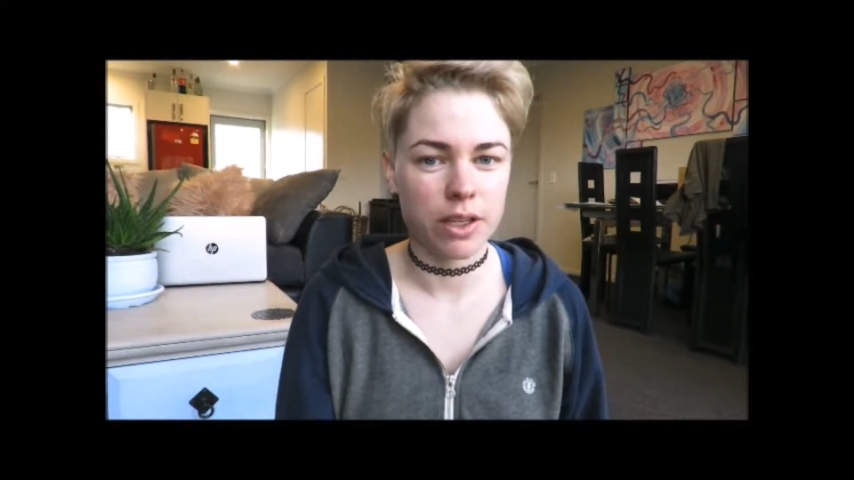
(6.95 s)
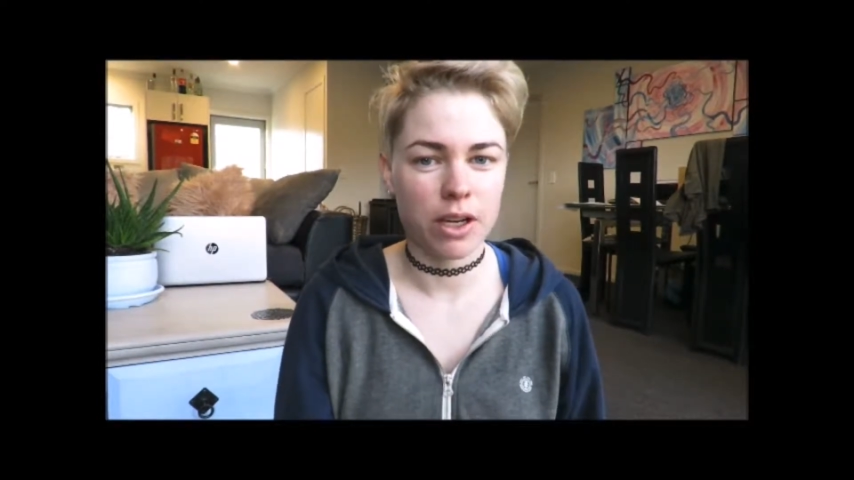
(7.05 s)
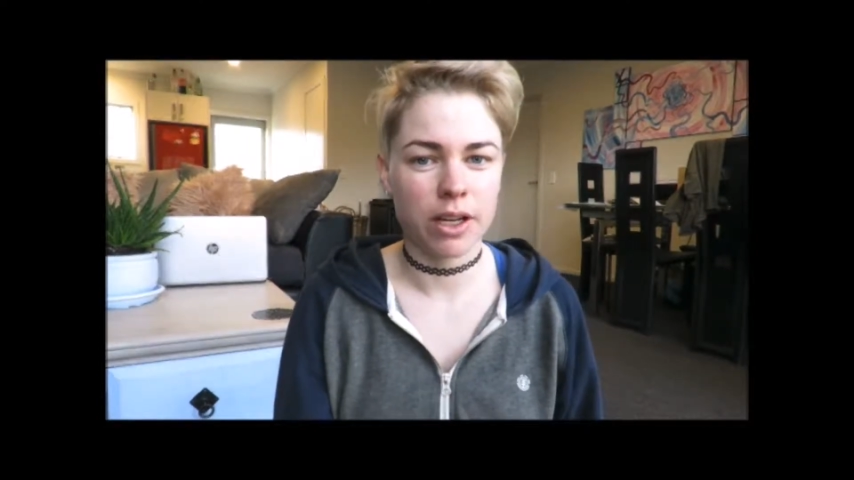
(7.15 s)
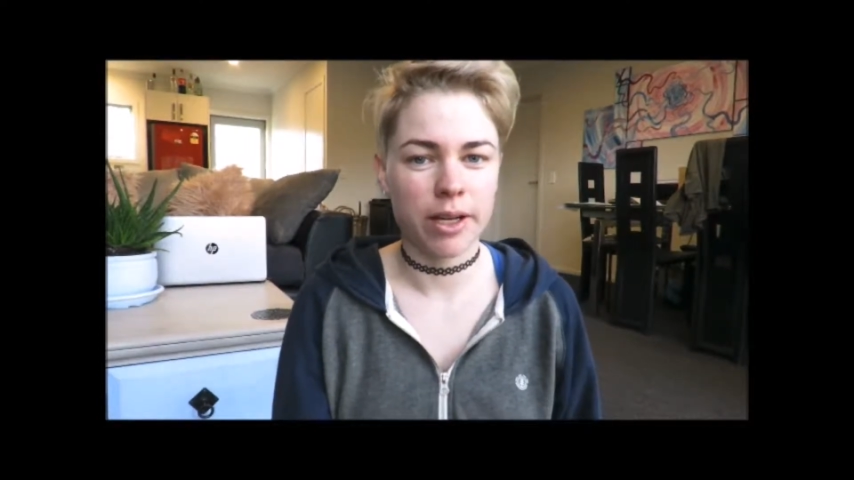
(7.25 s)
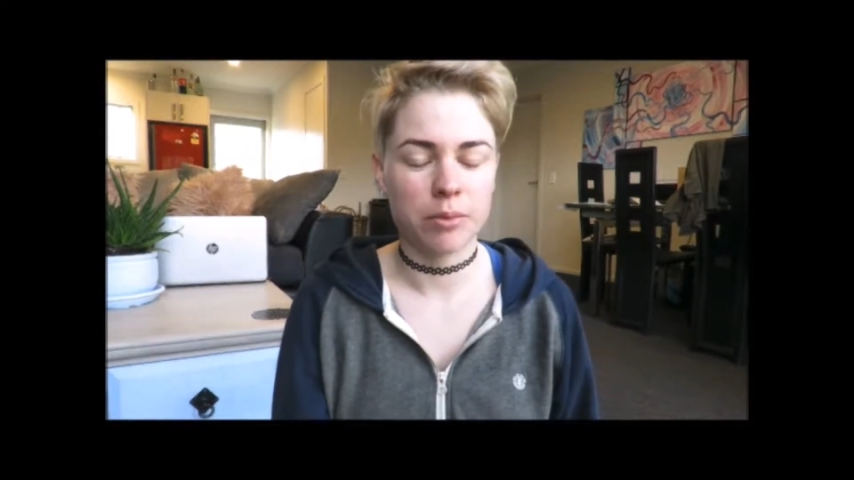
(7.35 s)

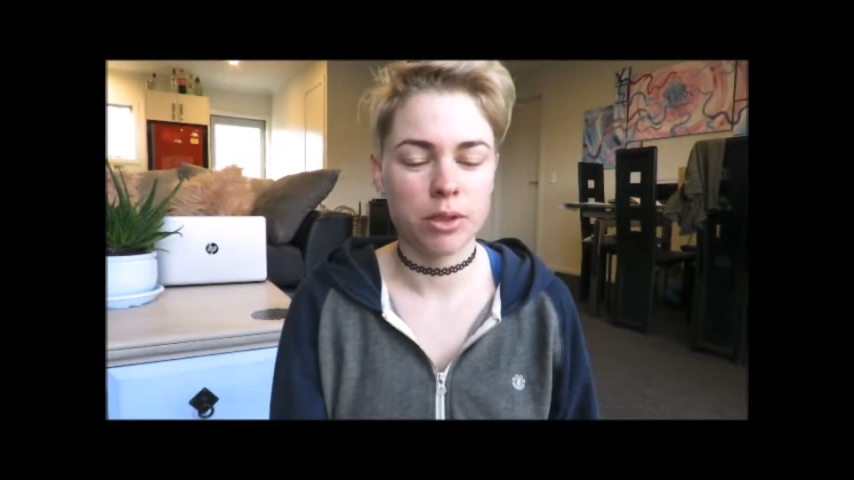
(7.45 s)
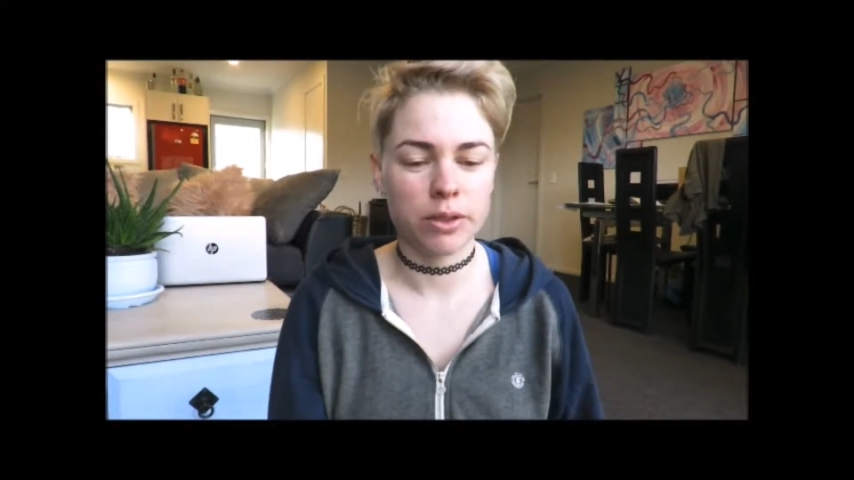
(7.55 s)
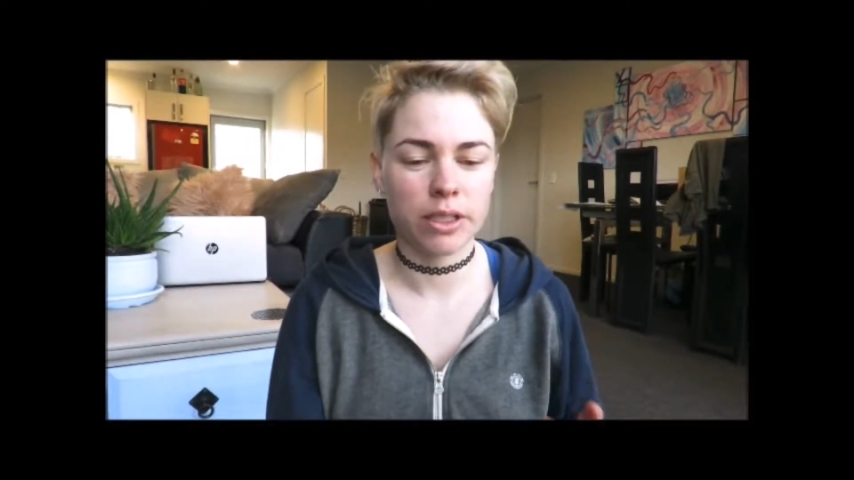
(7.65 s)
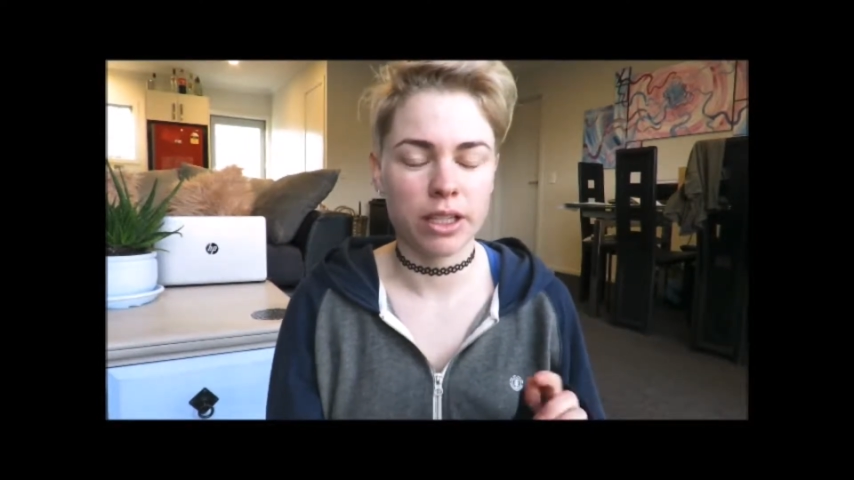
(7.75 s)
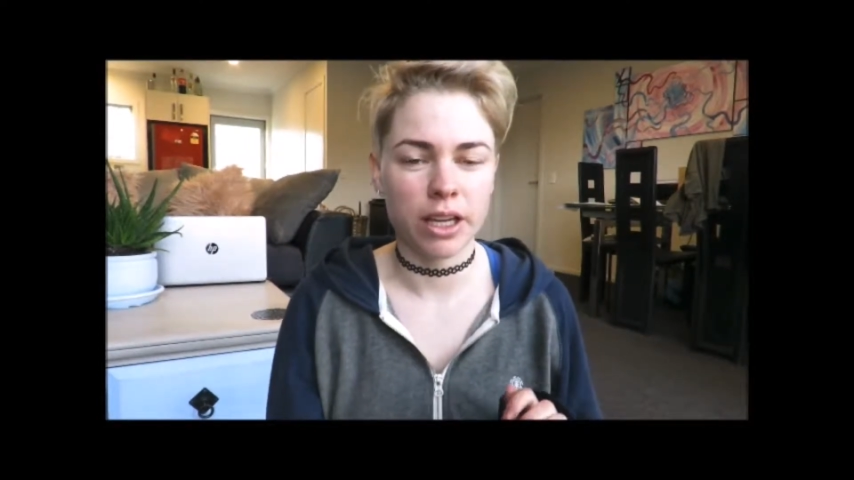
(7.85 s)
I'm
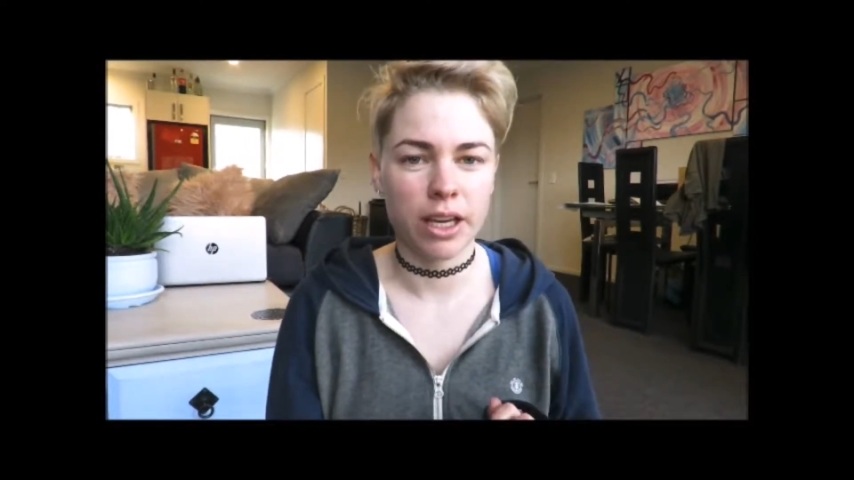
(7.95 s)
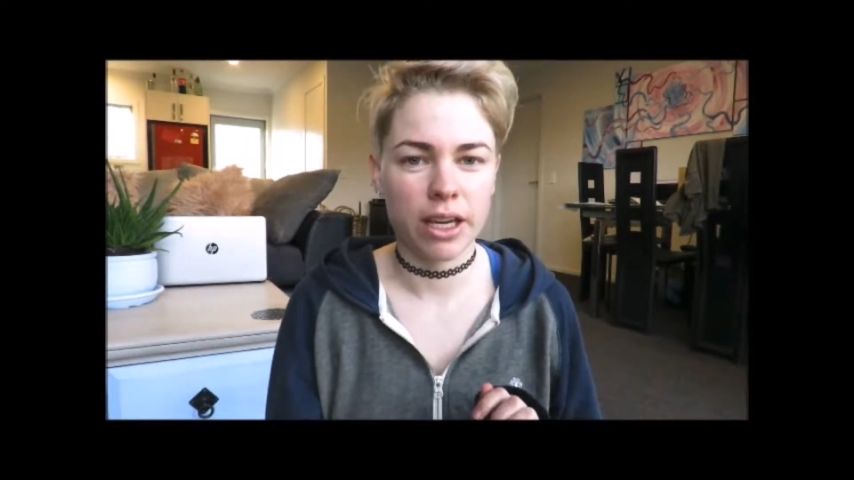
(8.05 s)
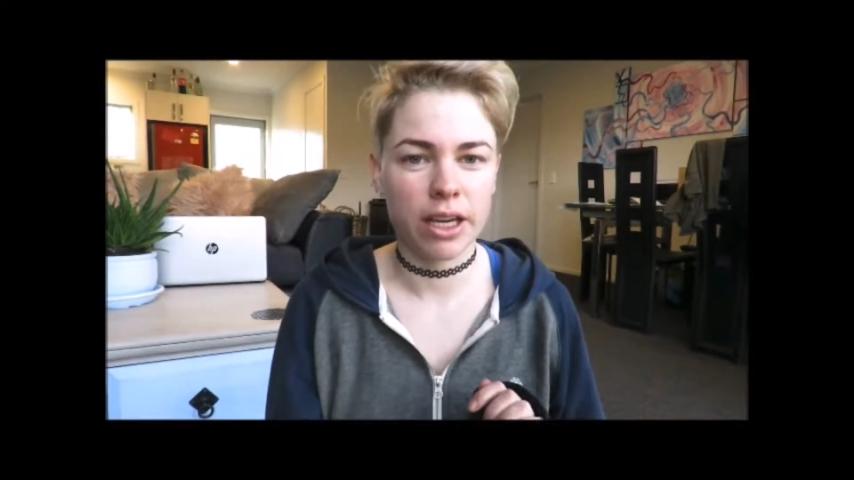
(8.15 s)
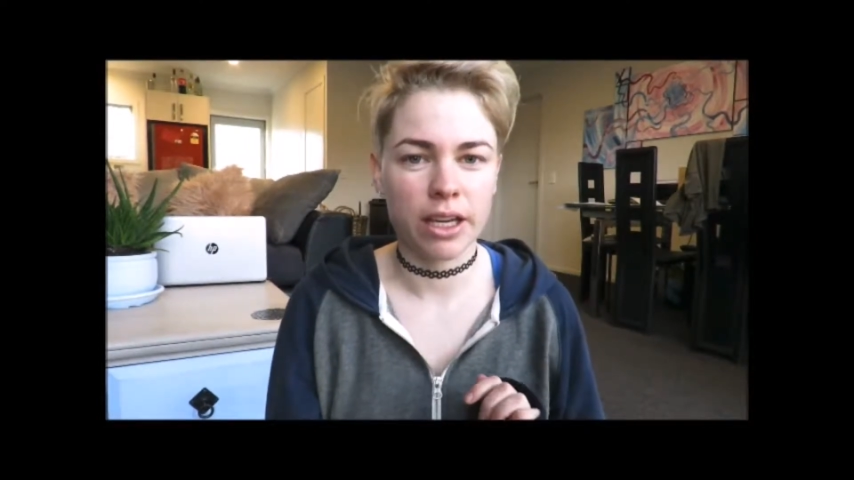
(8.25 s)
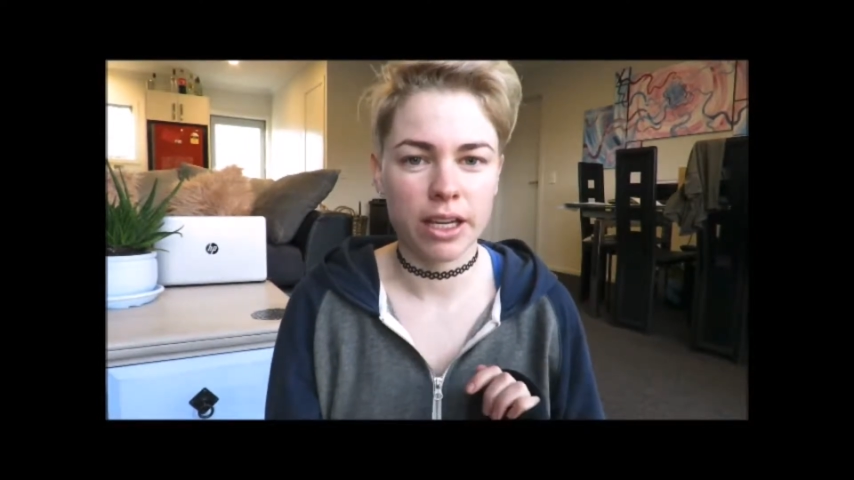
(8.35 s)
using
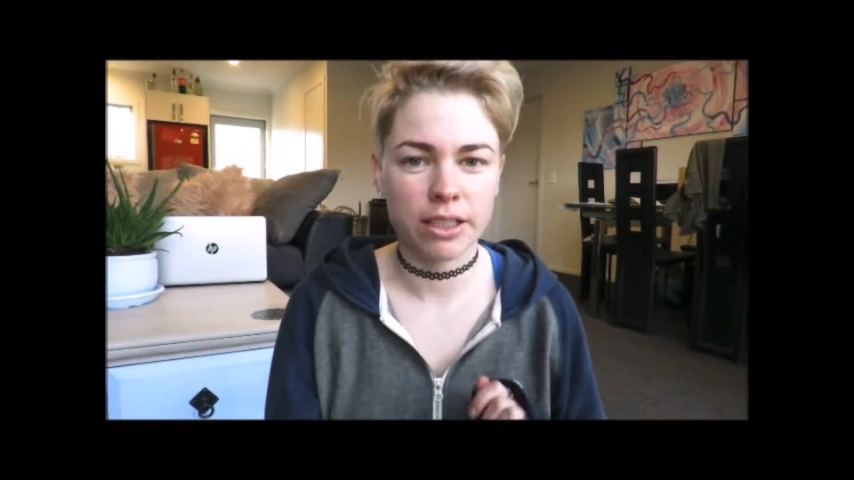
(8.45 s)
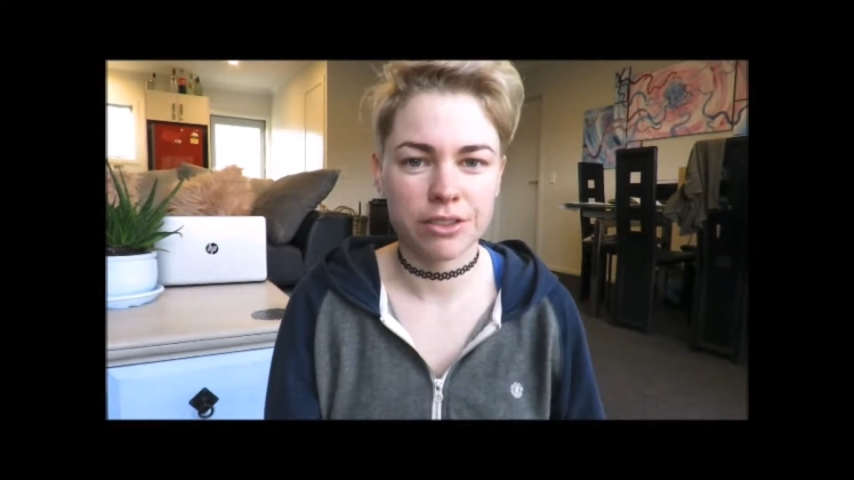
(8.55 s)
a